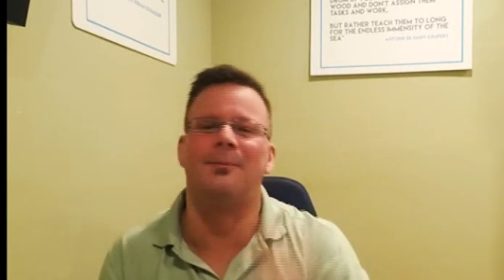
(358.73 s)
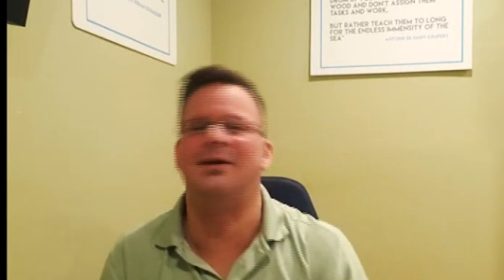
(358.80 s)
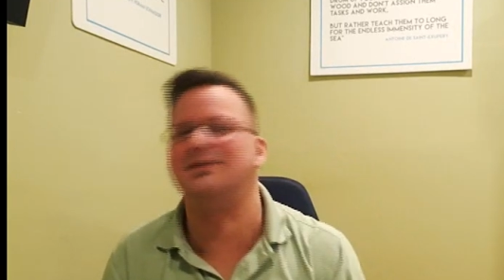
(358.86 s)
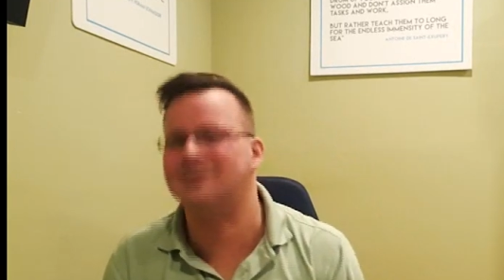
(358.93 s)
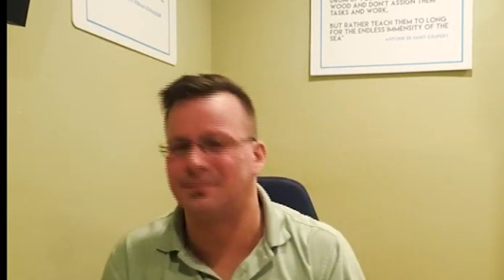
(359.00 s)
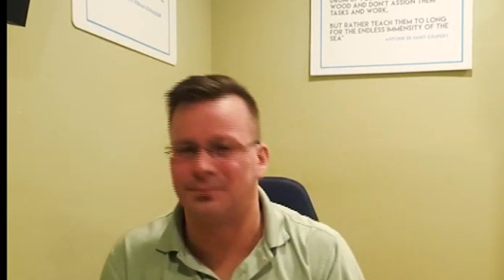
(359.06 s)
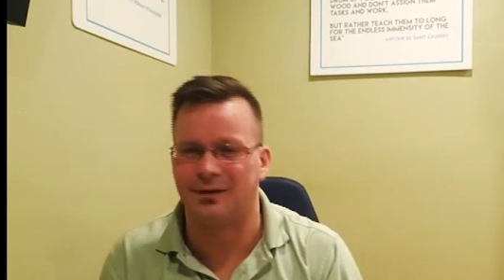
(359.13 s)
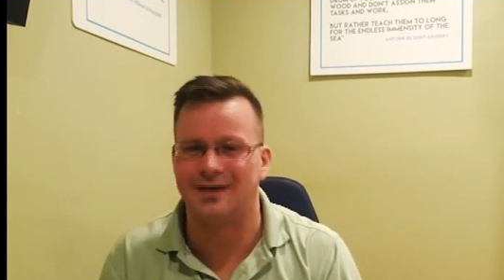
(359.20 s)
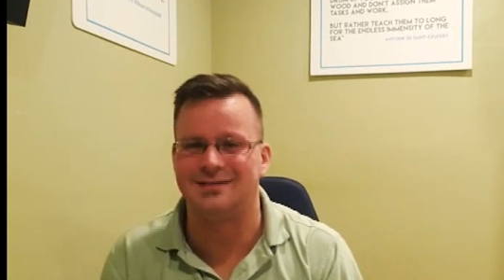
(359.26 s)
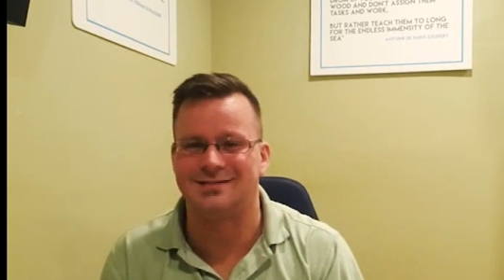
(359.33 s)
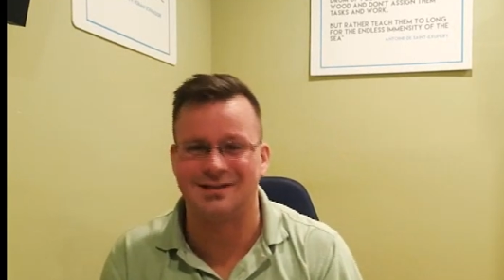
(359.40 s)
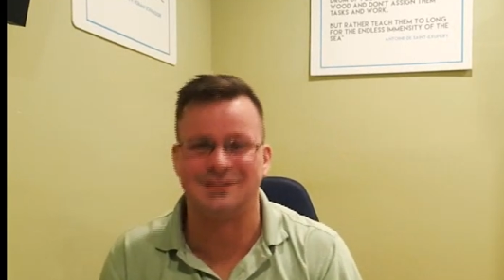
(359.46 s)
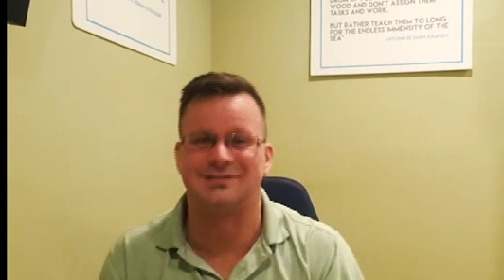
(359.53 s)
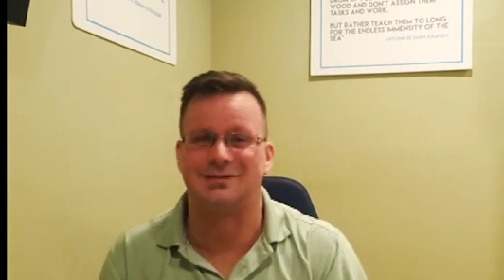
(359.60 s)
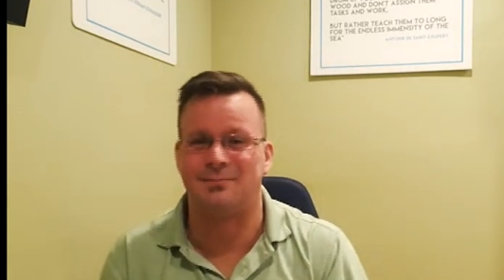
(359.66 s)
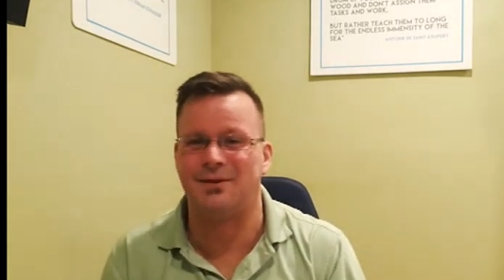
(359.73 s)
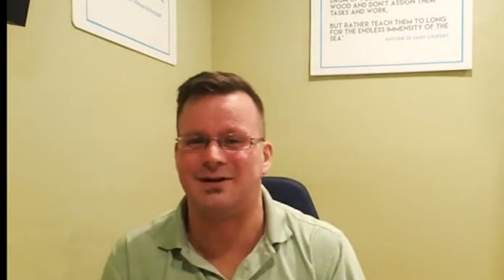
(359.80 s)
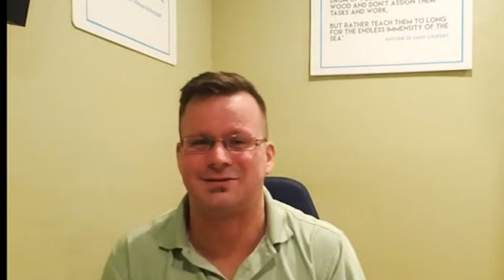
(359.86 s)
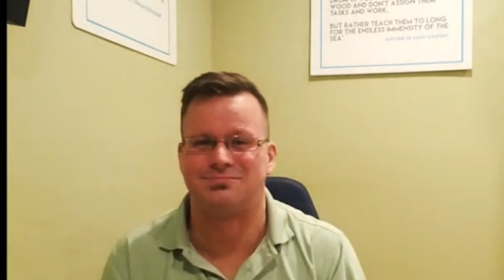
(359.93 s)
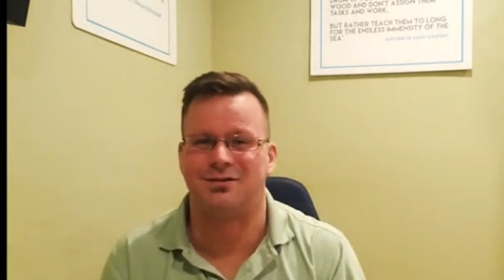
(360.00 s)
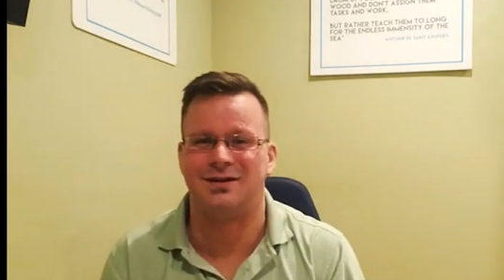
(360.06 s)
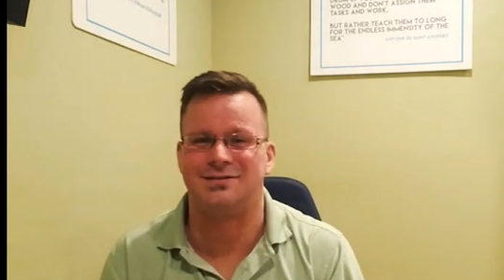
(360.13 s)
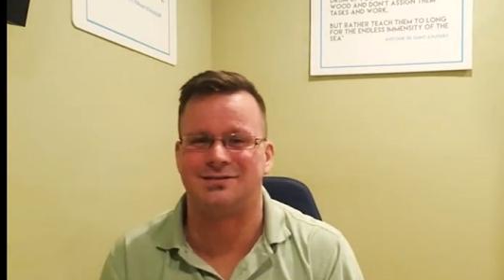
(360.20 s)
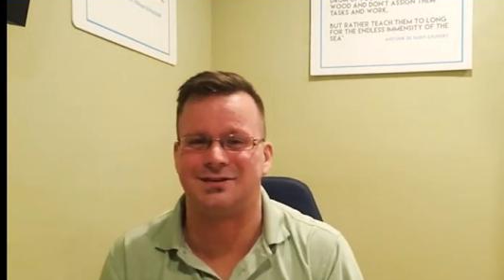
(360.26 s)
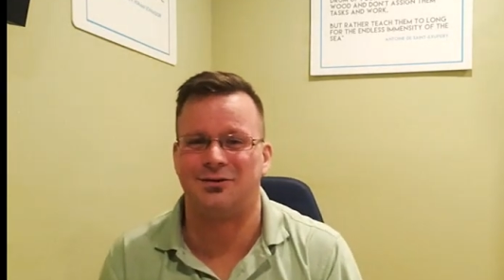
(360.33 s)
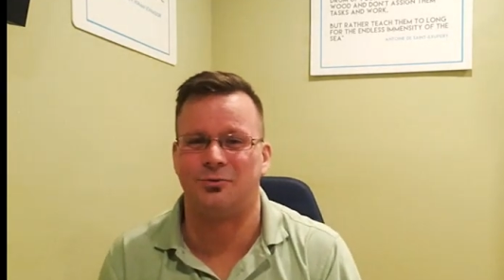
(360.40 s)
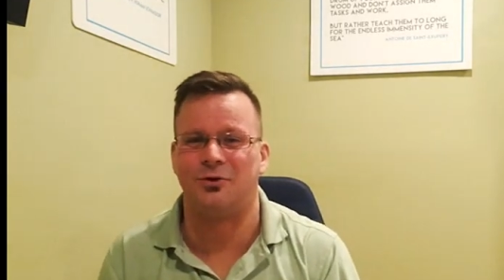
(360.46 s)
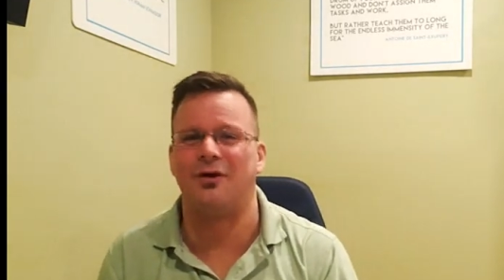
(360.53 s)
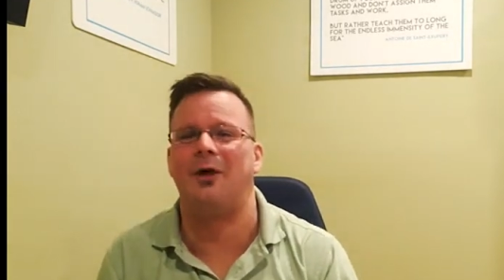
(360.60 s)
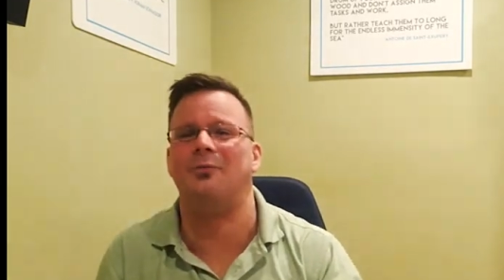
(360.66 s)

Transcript: pizza place is the best place in the world.